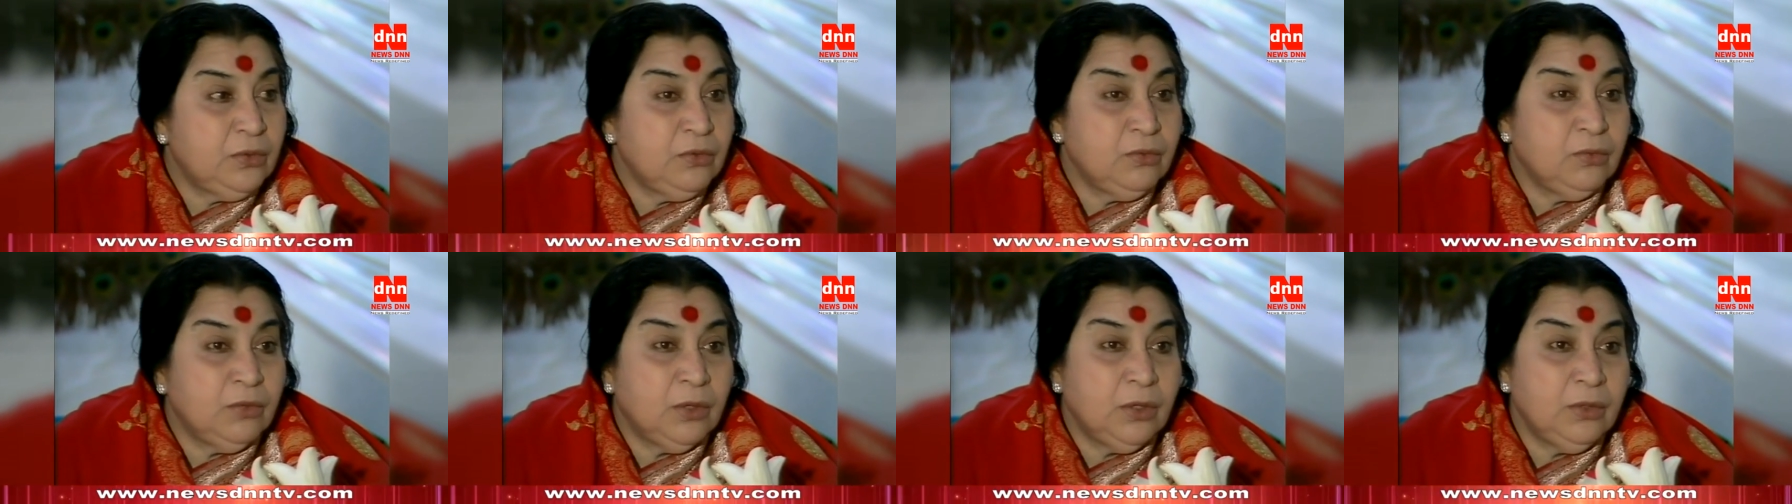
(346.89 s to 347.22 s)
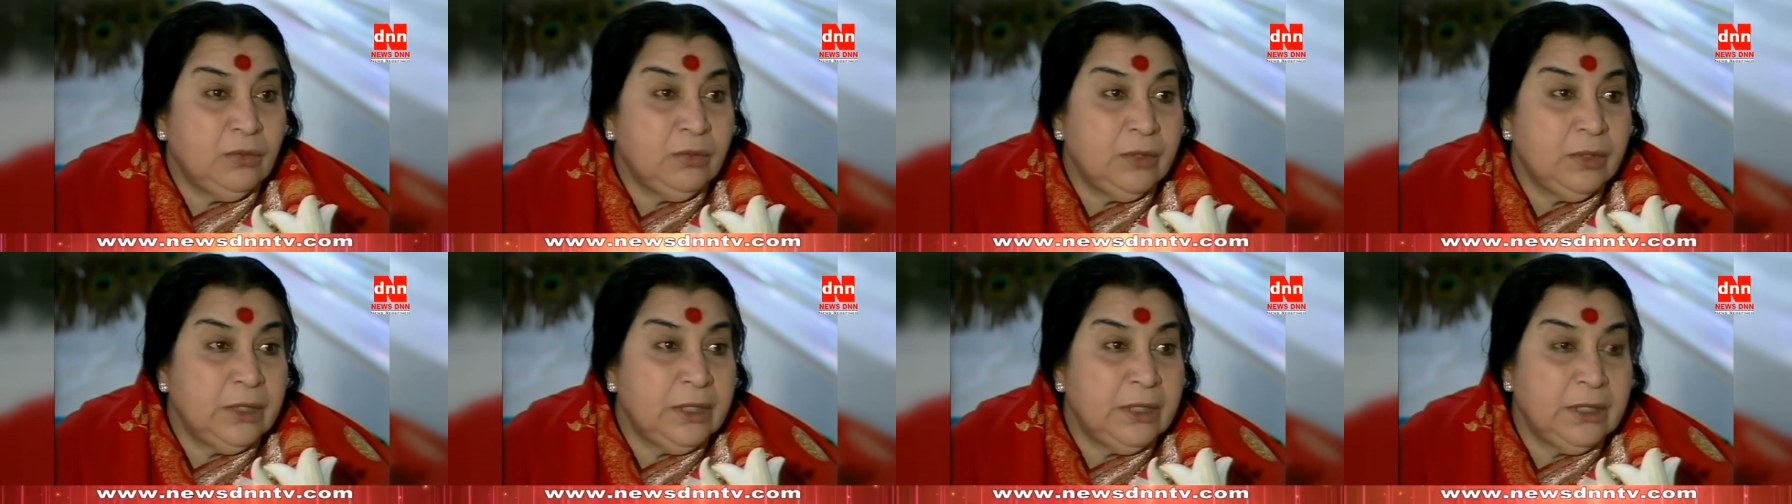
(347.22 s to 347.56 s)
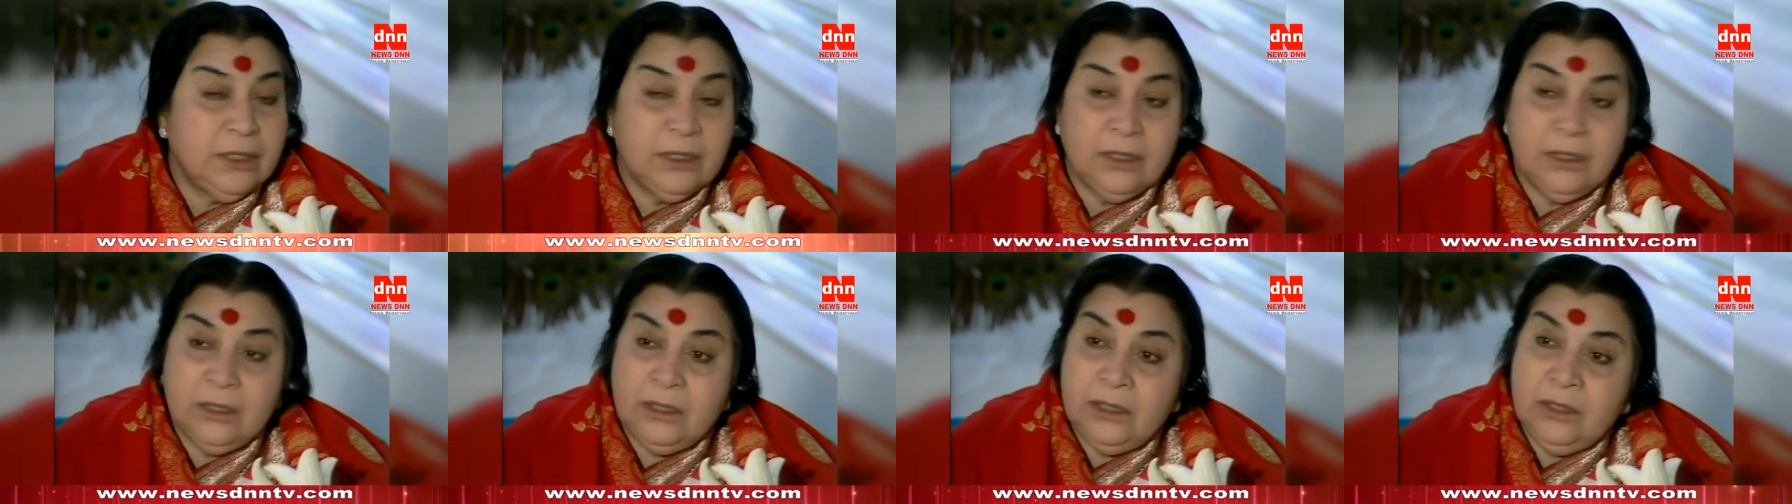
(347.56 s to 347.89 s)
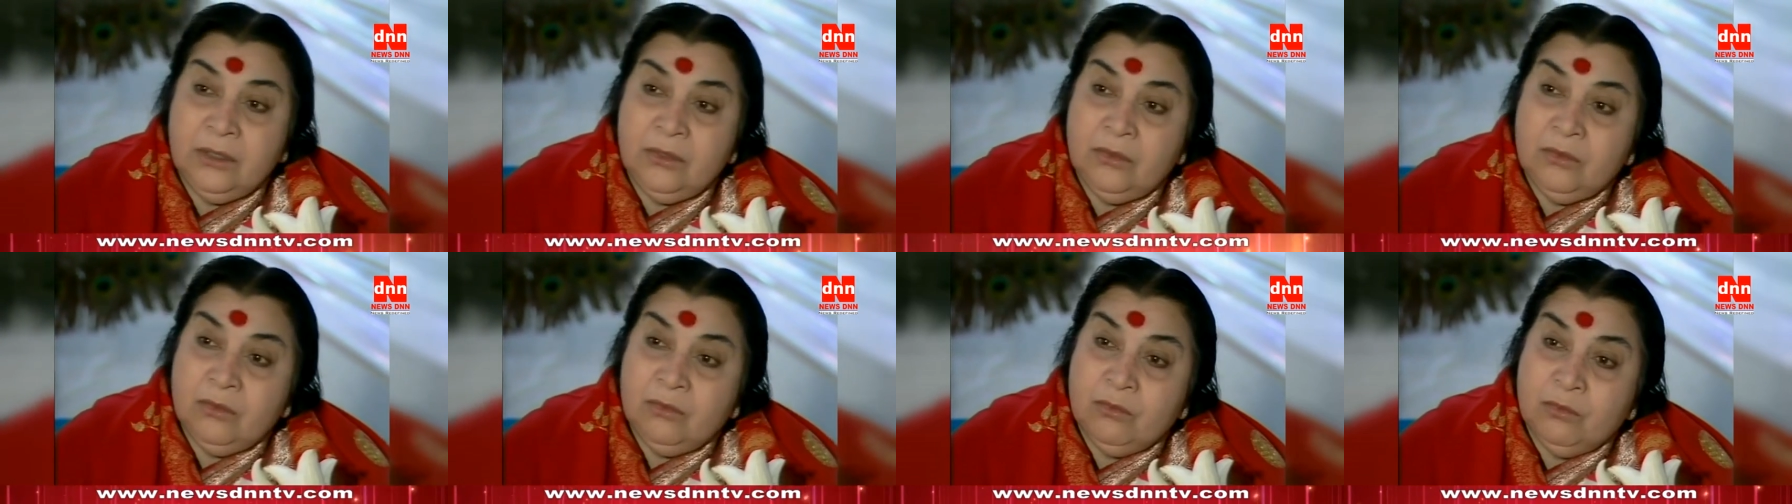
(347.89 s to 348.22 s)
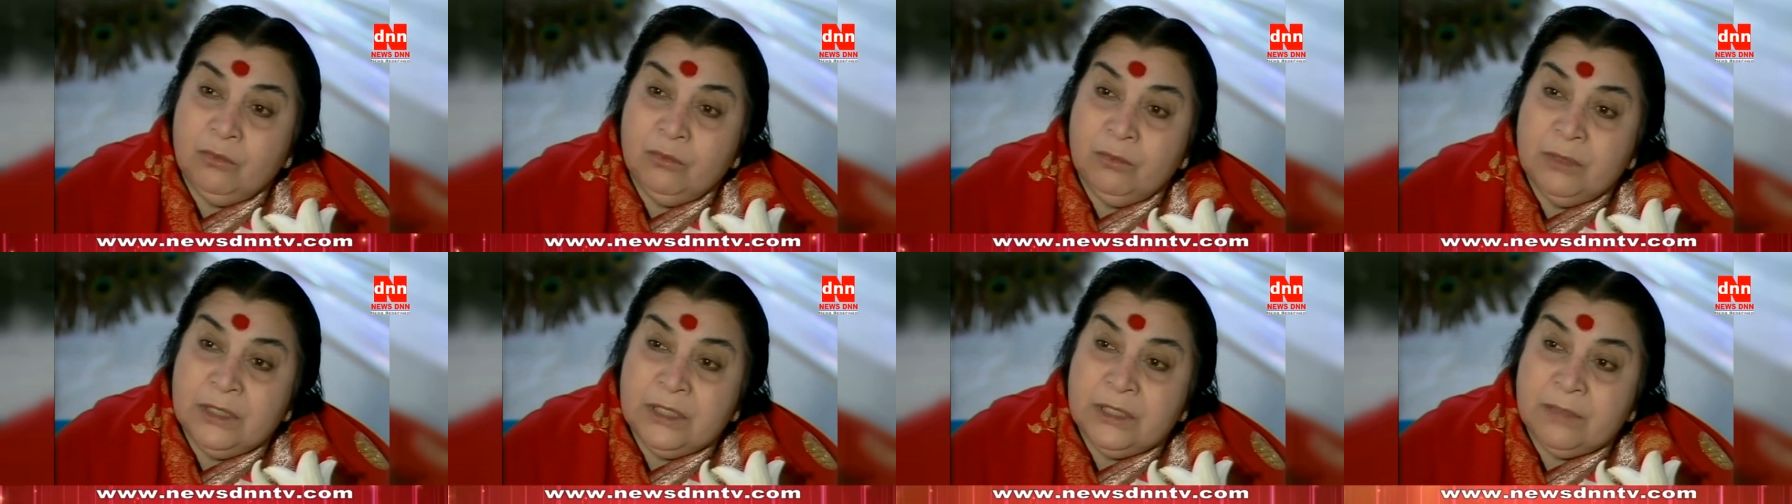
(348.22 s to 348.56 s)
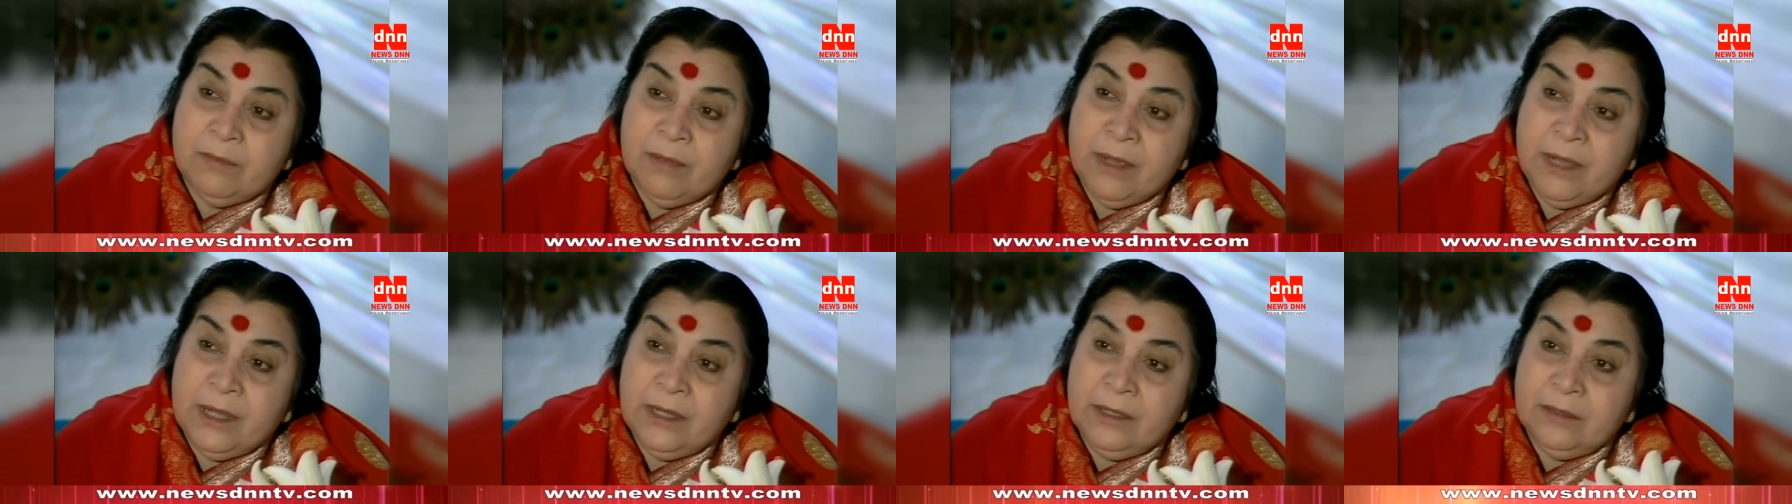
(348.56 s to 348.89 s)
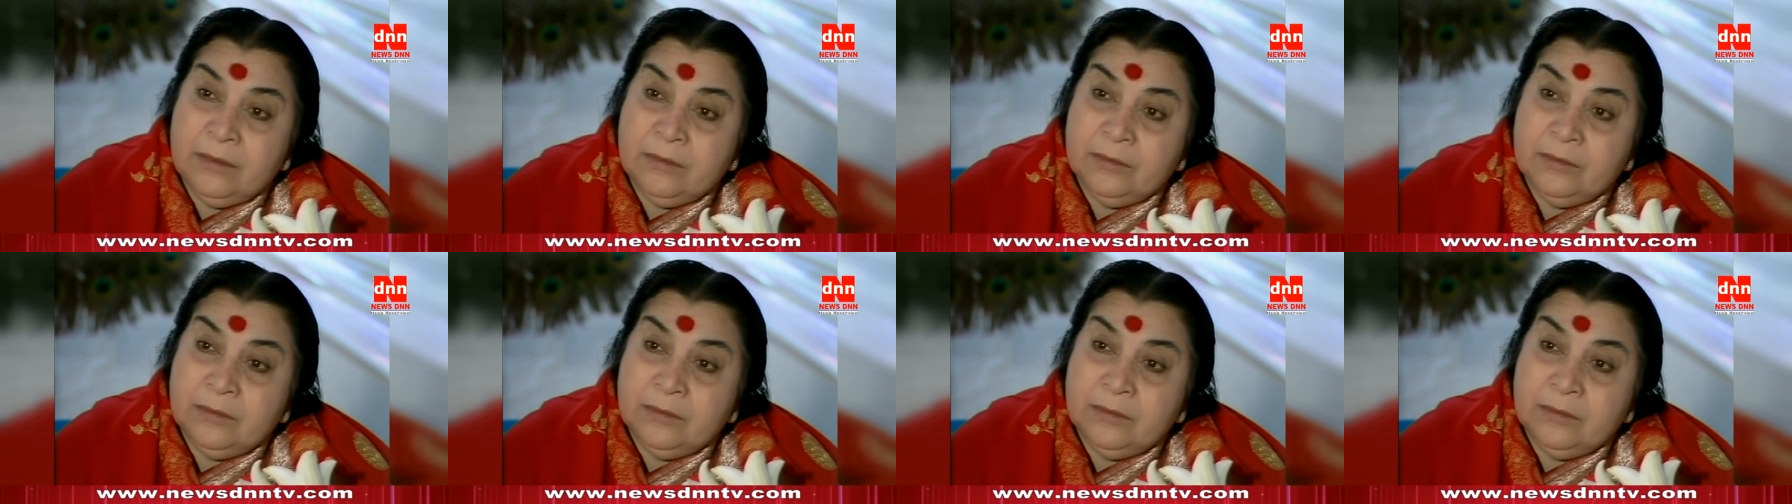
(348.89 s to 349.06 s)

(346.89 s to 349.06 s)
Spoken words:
who want to enter into woman's mind.